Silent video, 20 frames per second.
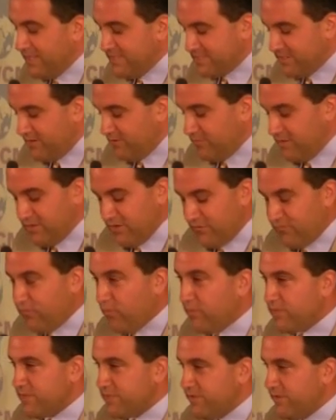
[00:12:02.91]
So we look
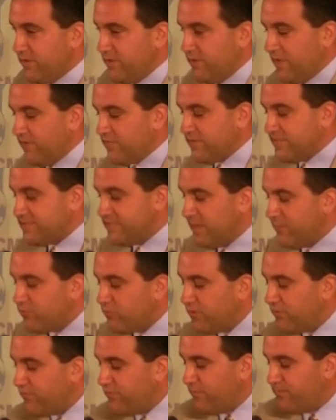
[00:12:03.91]
forward to it. You'll have a
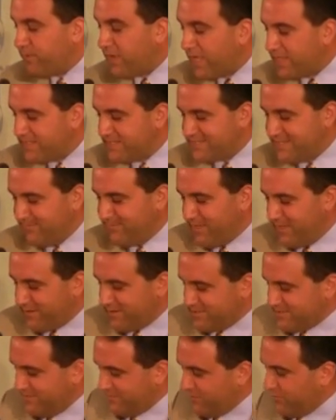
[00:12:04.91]
summary for
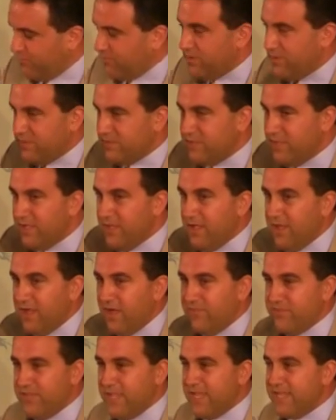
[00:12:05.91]
policymakers, if you will,
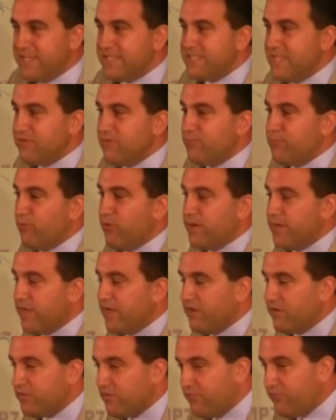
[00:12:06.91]
of the A to Z report
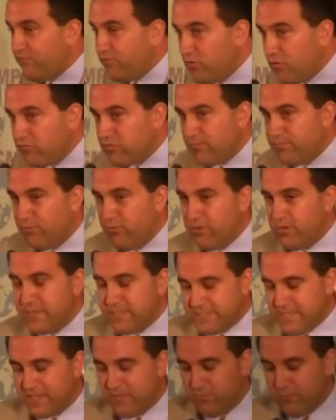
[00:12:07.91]
here. The full report
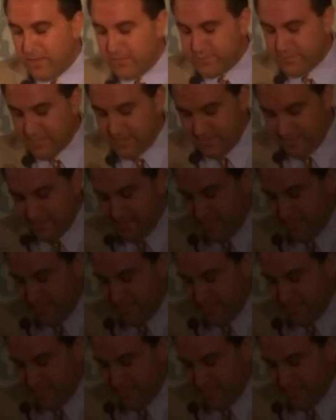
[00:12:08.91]
is on the website.